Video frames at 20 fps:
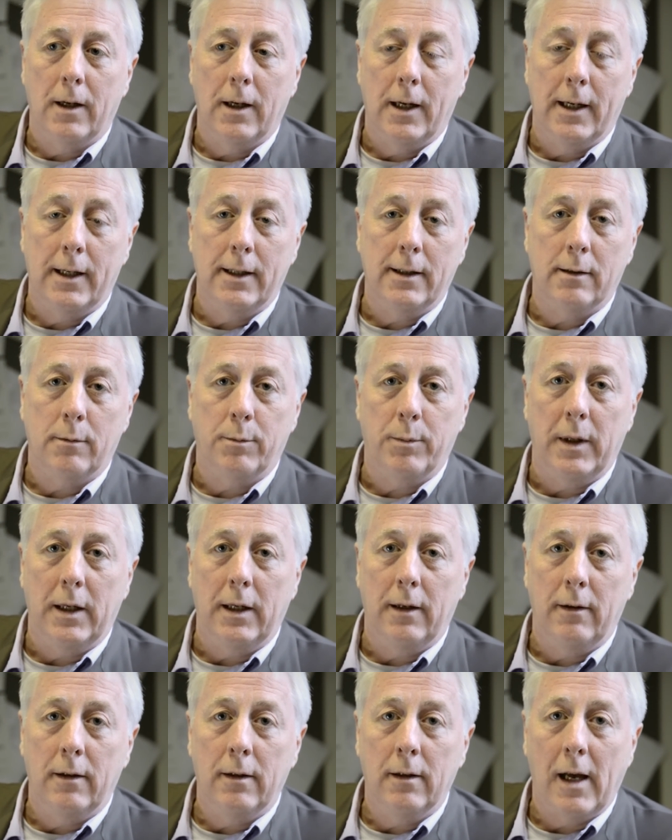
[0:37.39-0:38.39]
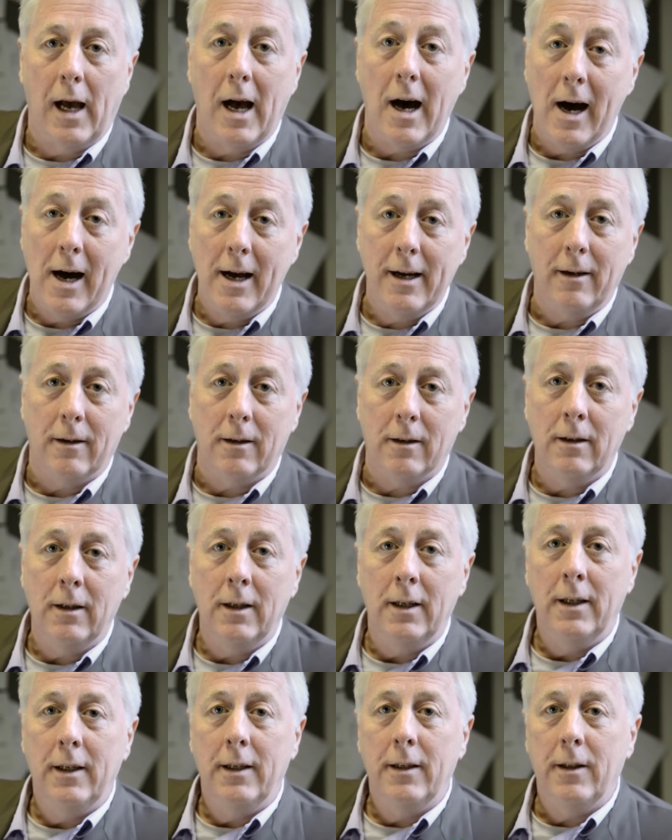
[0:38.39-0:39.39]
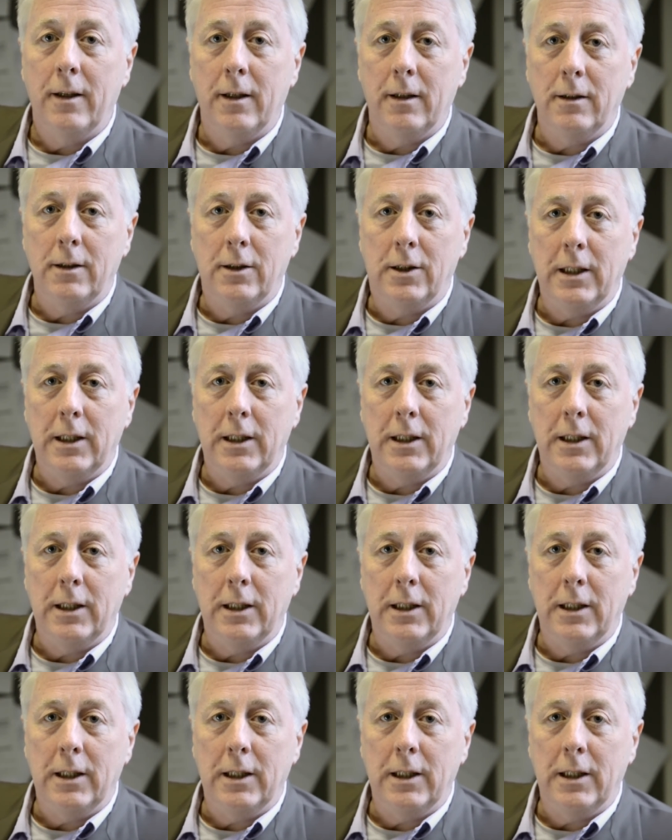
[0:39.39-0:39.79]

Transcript: has been higher than